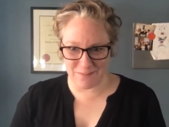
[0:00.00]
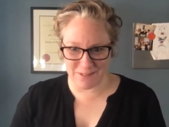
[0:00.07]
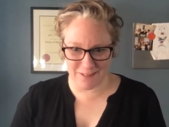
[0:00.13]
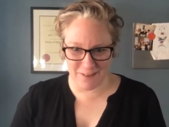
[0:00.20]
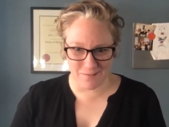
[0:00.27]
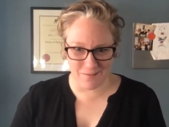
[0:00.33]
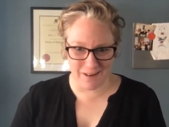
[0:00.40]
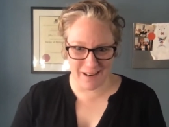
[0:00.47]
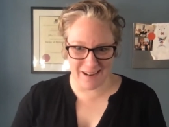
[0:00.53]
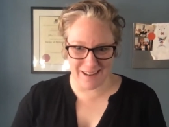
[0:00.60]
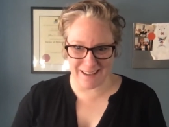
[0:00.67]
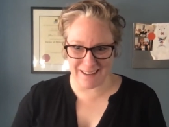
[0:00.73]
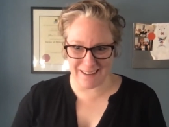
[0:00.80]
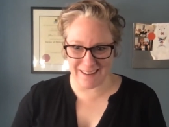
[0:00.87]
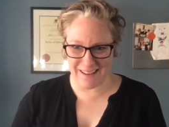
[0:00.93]
So we're
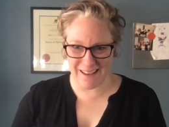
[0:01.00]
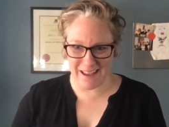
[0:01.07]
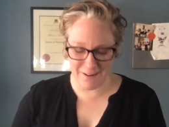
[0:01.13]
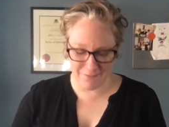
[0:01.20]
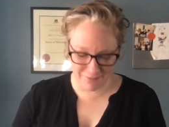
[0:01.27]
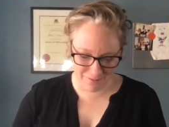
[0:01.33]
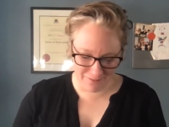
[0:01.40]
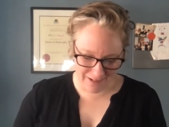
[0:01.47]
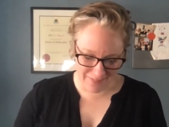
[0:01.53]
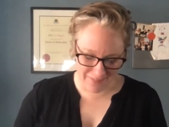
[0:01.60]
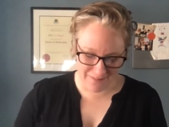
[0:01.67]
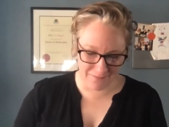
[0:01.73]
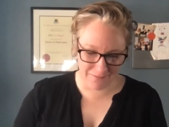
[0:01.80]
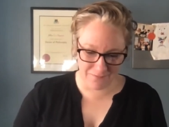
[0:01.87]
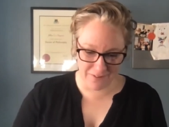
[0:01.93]
getting everyone at
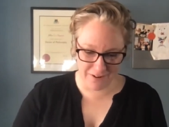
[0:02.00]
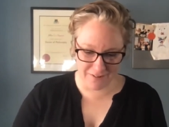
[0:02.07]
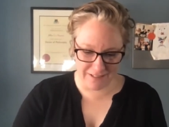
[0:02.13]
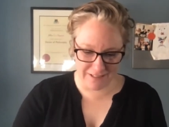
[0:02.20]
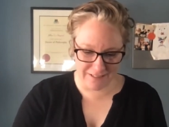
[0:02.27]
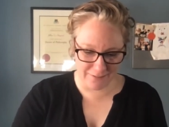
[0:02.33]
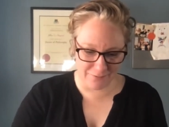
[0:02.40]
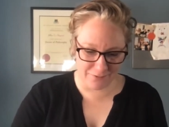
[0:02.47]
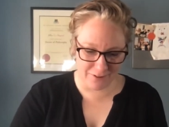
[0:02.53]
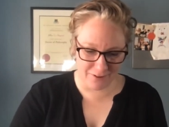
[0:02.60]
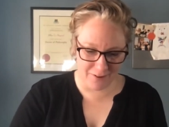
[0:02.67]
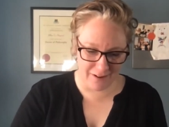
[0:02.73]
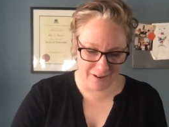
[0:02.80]
the very different